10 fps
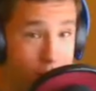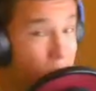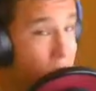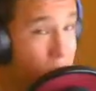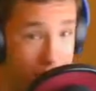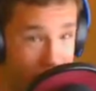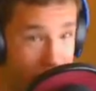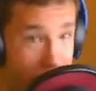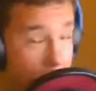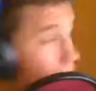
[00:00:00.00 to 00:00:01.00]
Period.
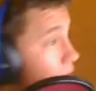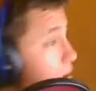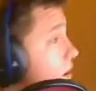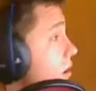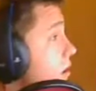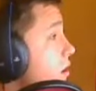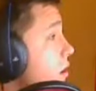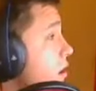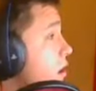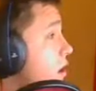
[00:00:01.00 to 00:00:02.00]

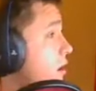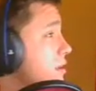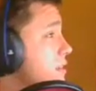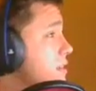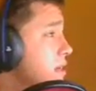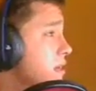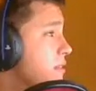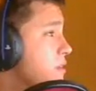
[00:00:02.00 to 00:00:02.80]
Let's see.